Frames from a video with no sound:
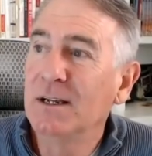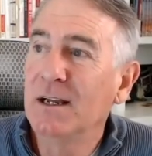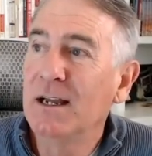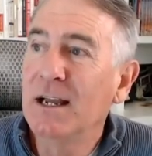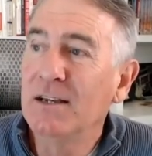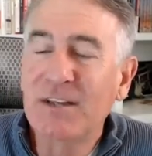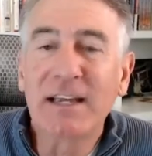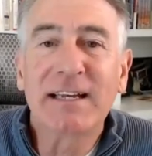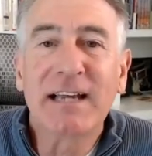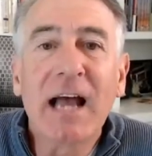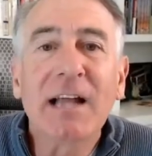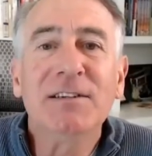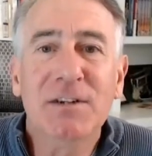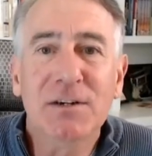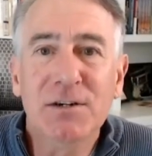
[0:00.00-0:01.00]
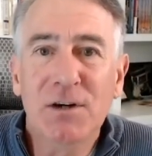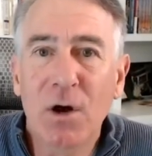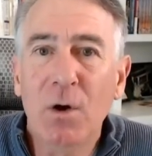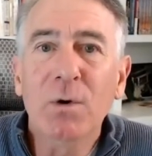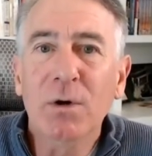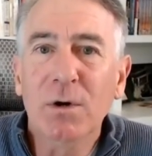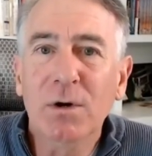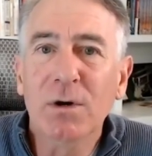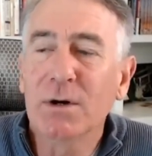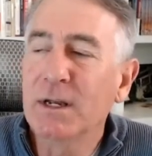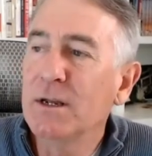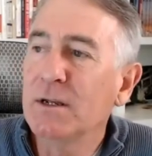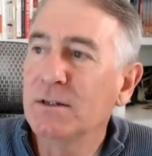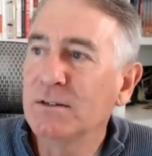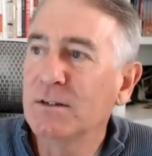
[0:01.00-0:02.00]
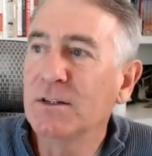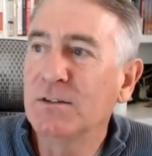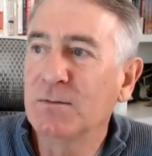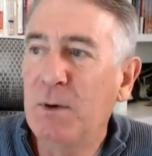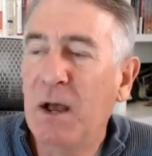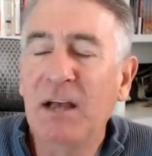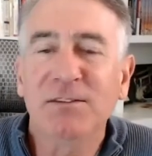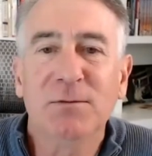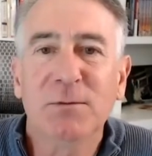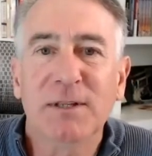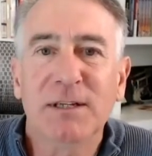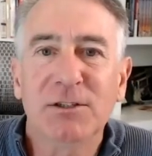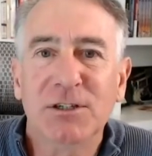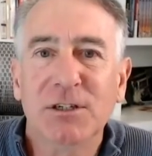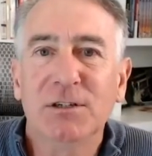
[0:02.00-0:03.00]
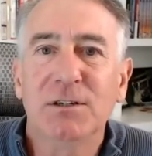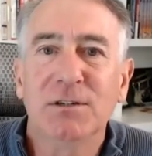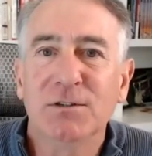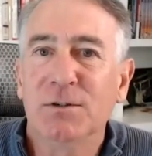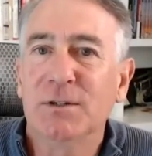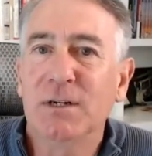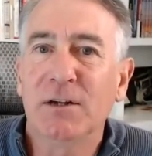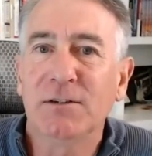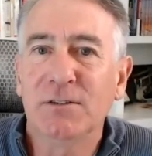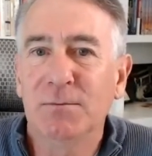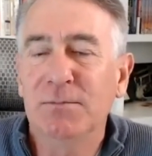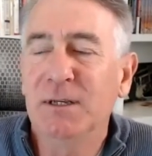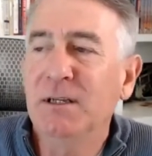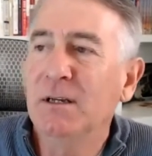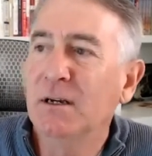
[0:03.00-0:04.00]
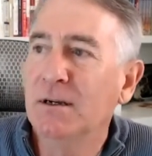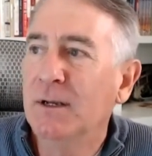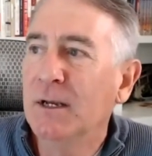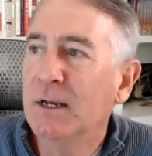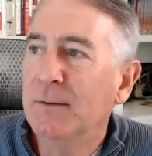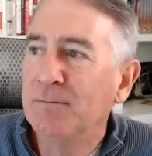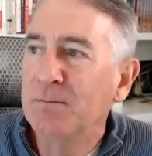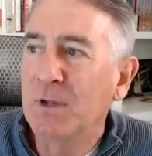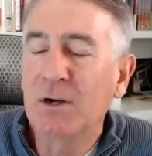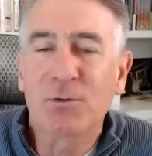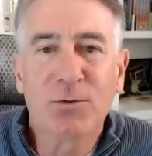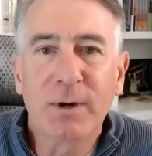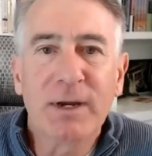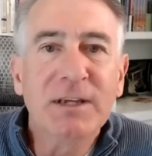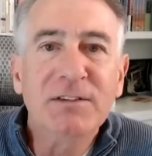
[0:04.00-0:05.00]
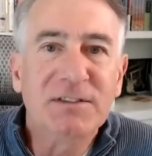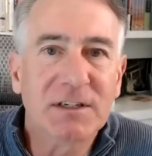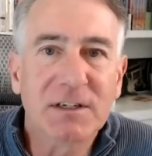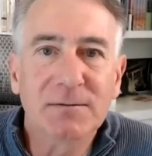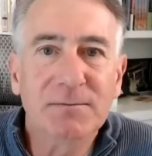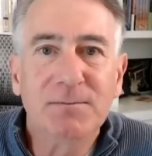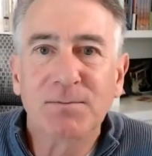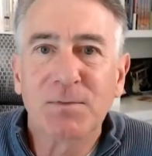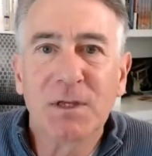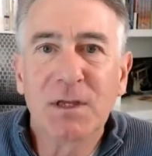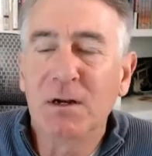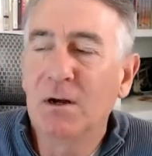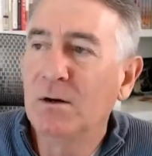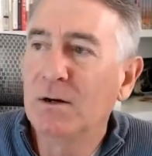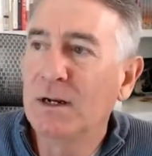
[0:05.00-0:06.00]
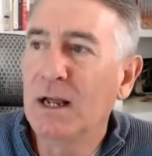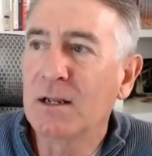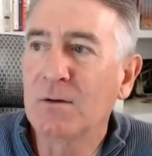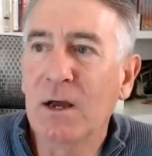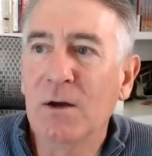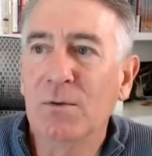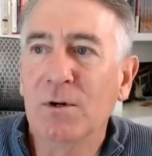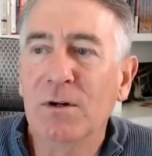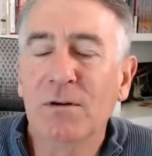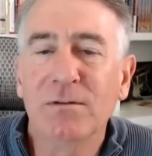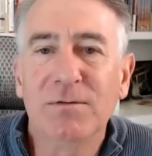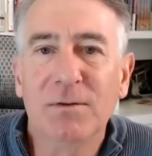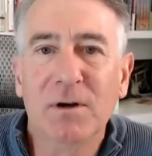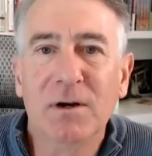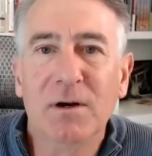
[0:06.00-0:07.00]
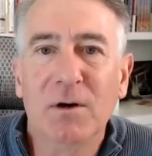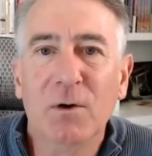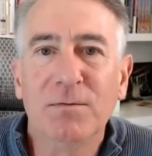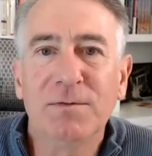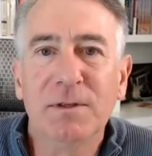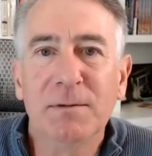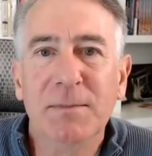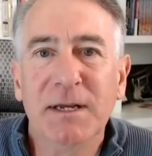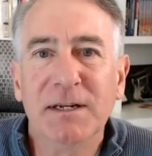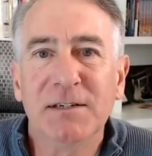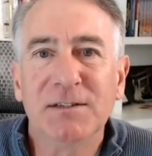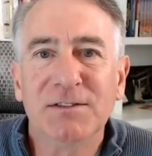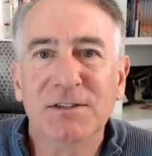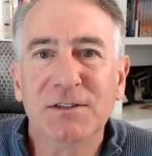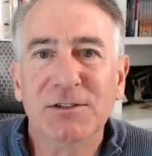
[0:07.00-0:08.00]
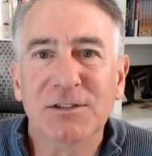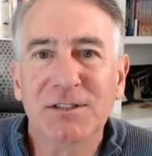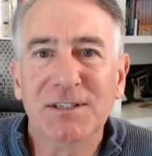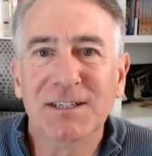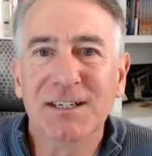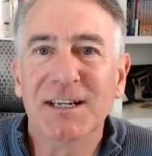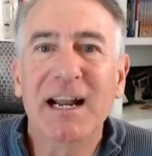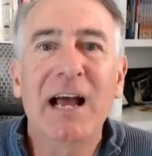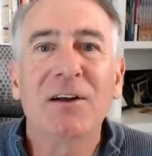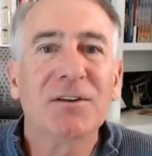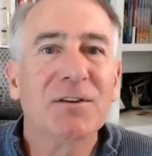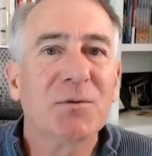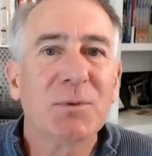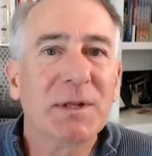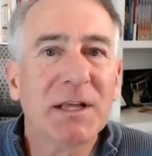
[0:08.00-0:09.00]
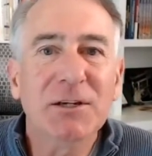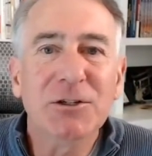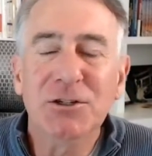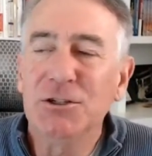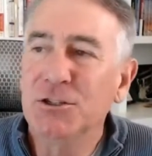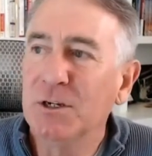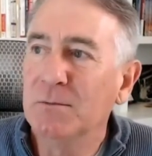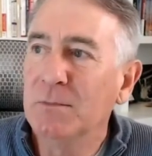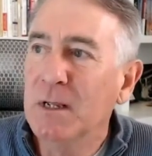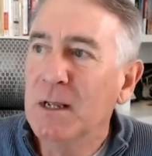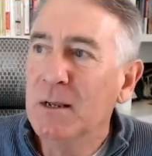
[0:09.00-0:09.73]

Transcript: As I got to know her, it's possible that she could have turned out to be a crazy, you know, and I would have hopefully made a decision to get out of the relationship.